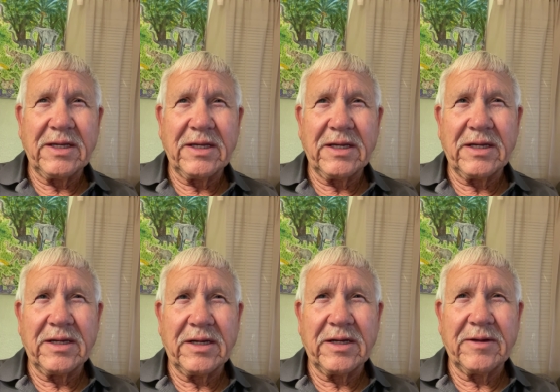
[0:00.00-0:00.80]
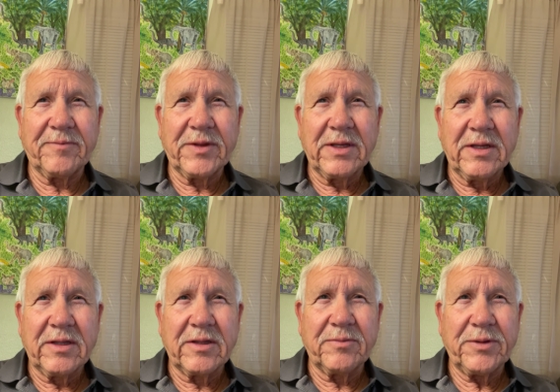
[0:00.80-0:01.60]
He, um,
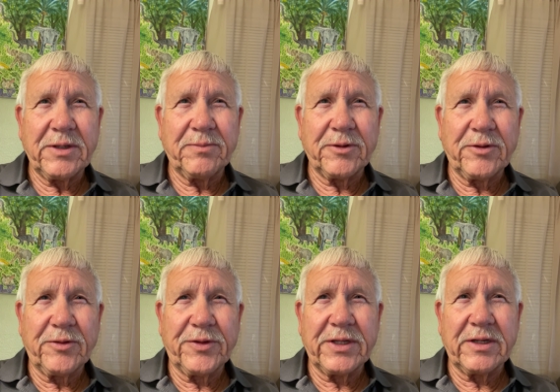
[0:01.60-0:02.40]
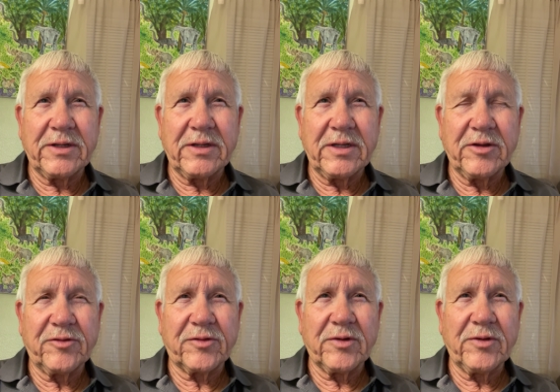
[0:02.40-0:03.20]
the people in
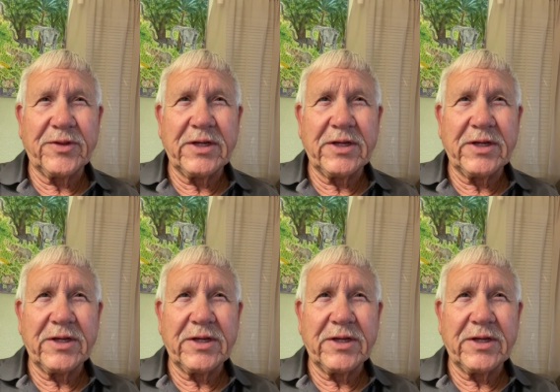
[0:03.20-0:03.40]
Israel,